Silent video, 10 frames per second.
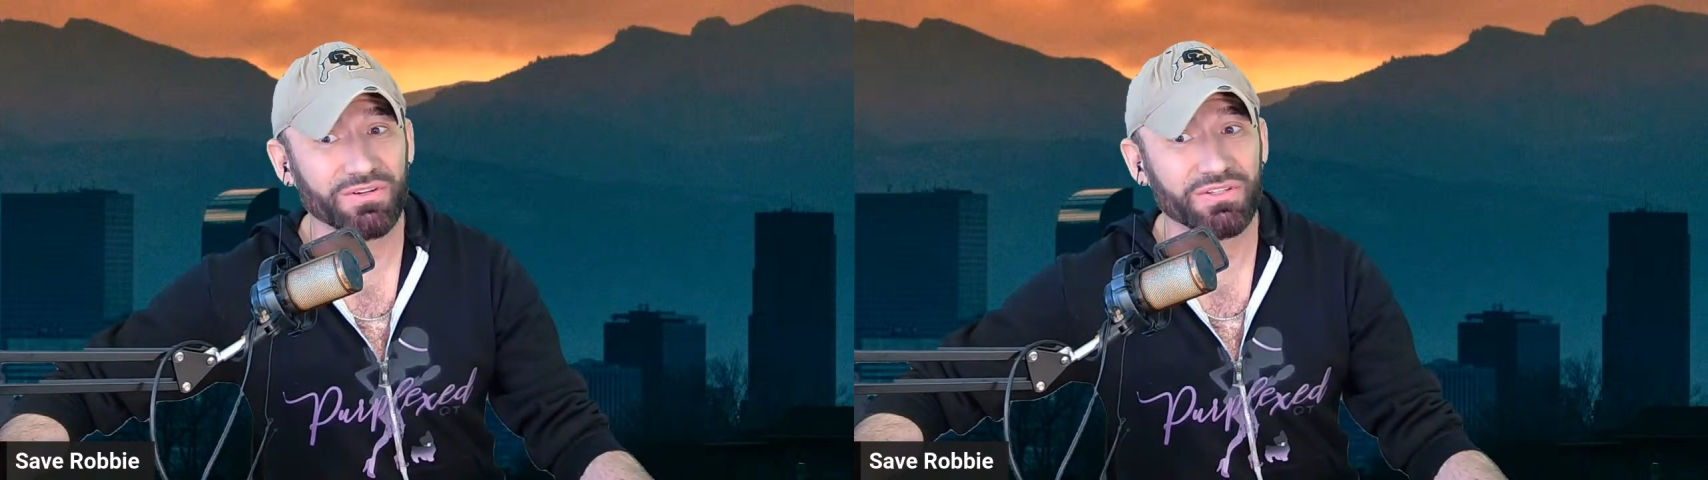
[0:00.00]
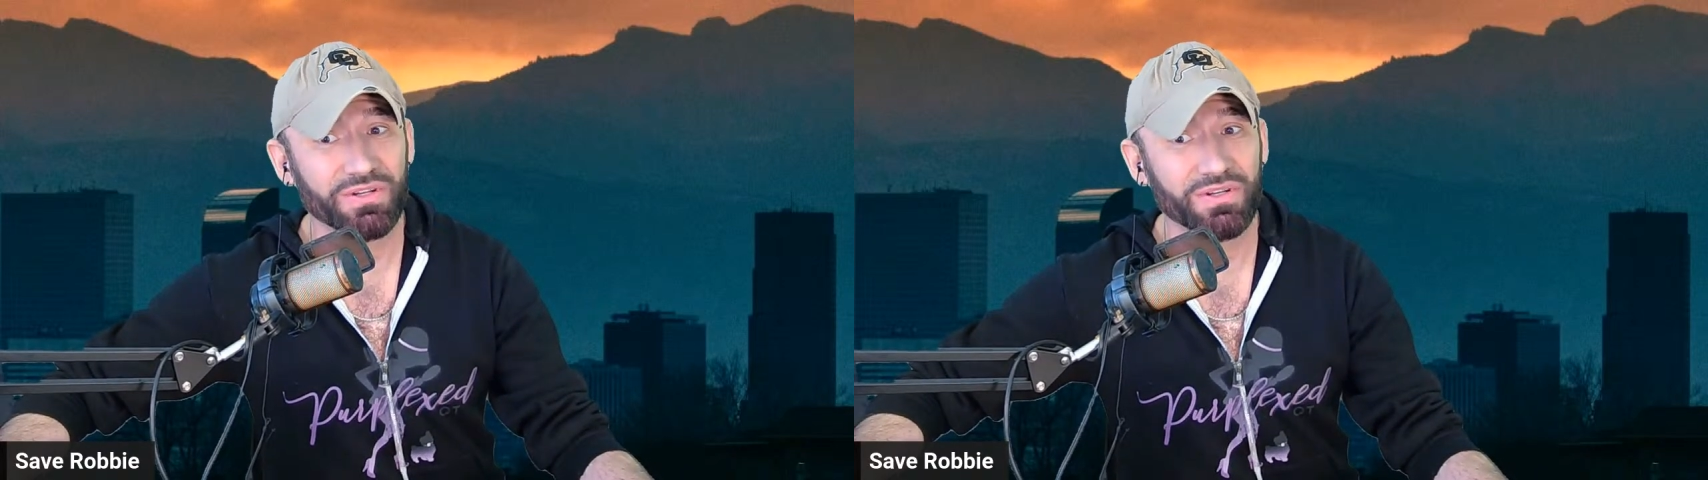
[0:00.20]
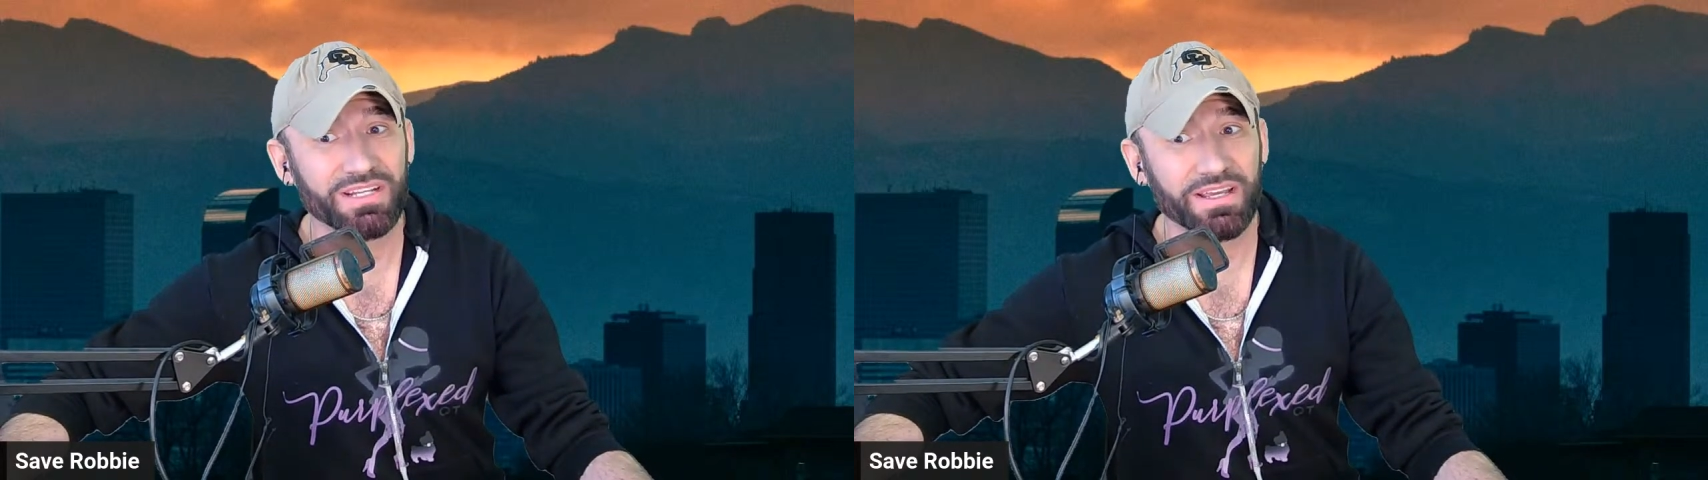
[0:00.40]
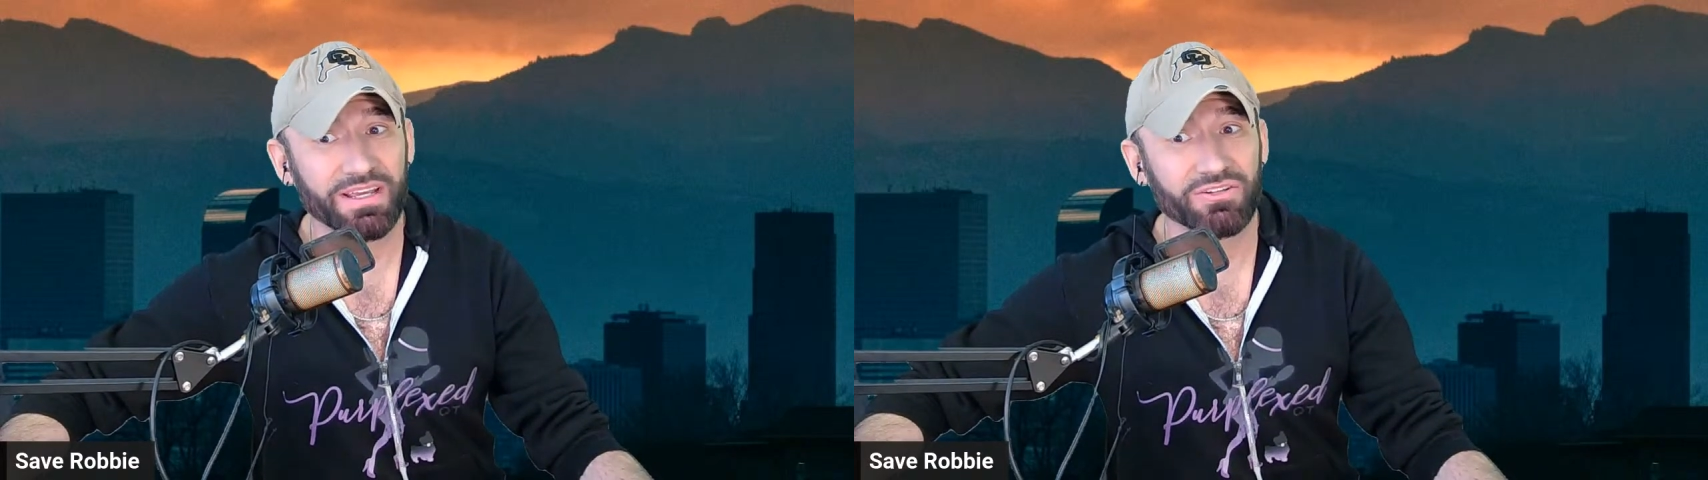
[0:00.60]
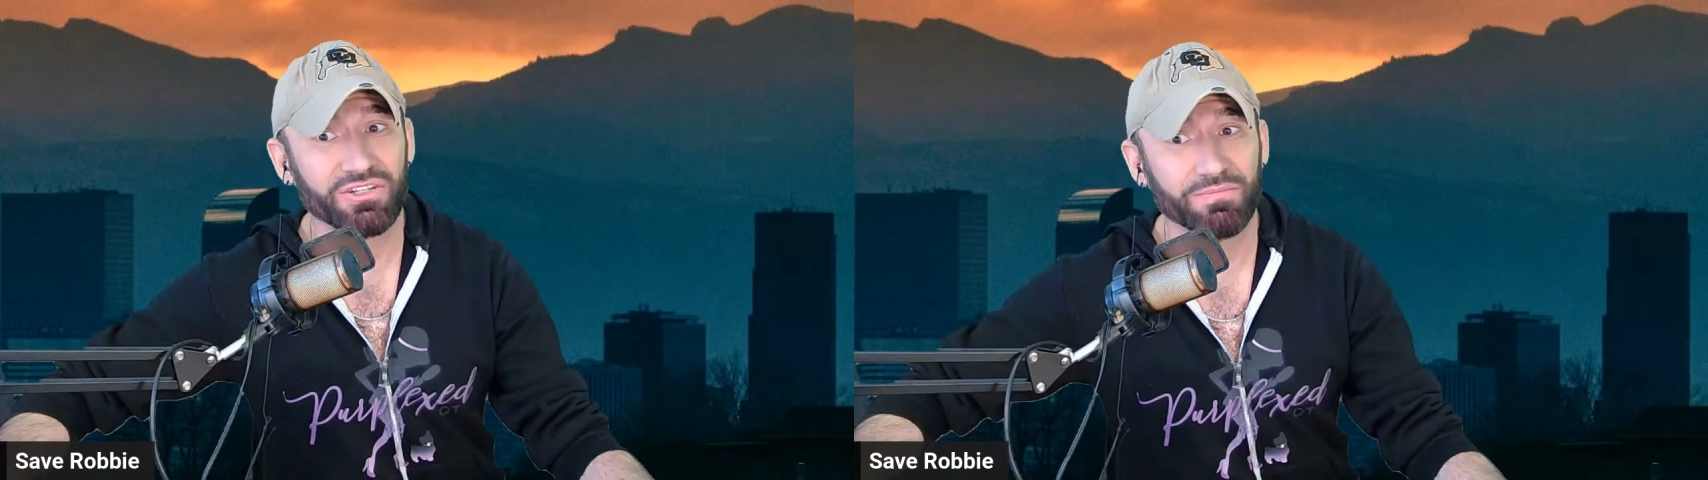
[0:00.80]
2 days
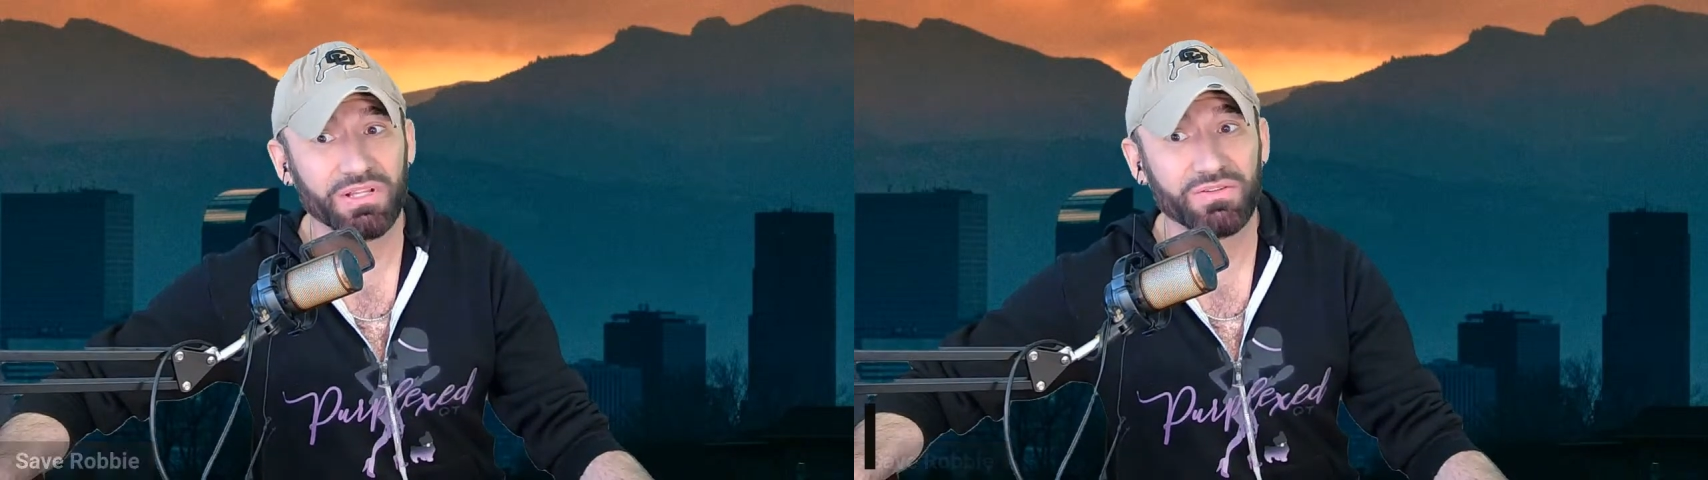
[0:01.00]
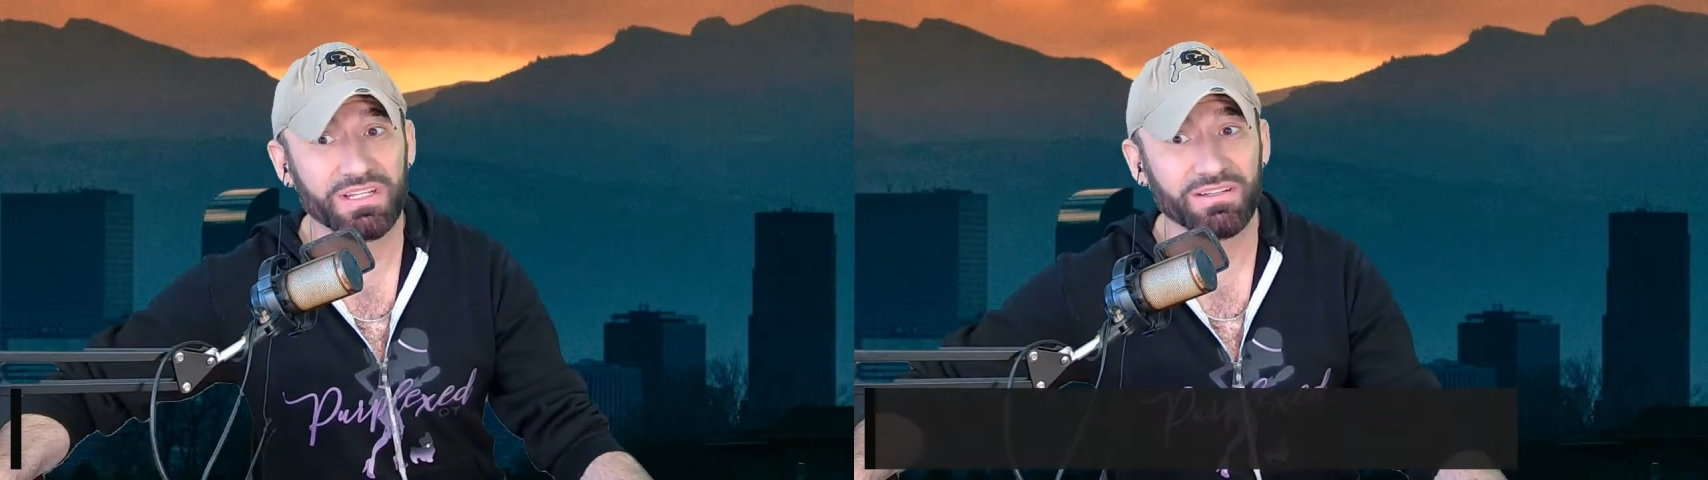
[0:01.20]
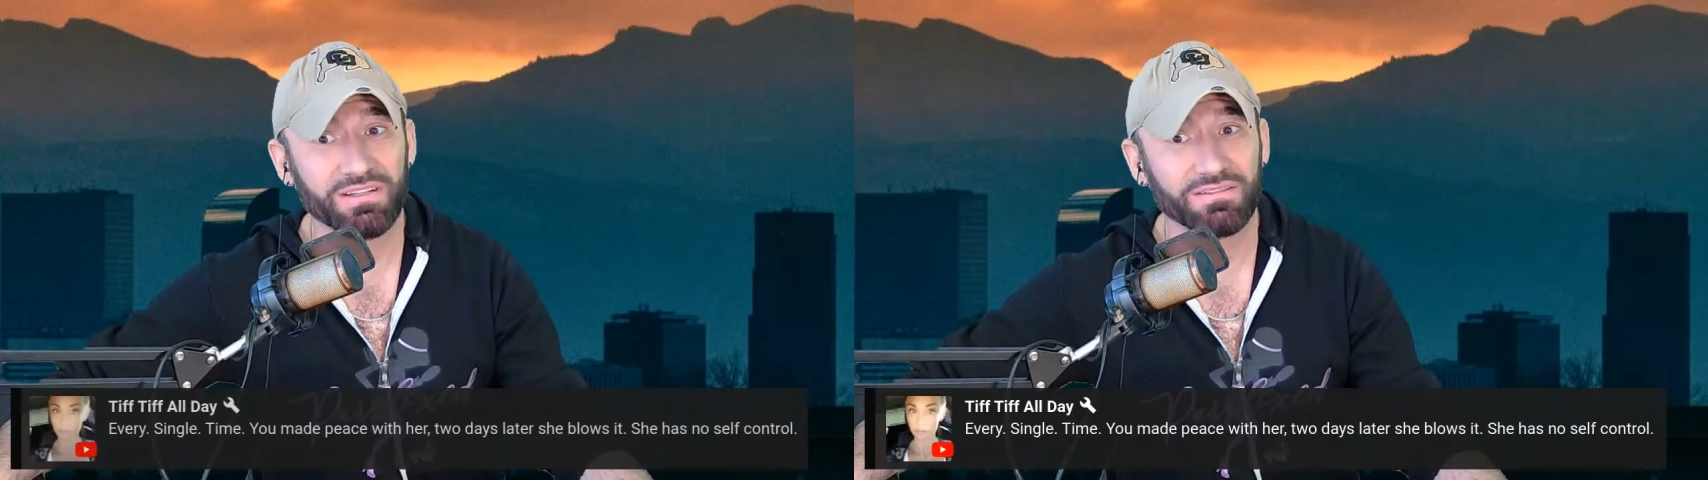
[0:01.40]
later, she blows it.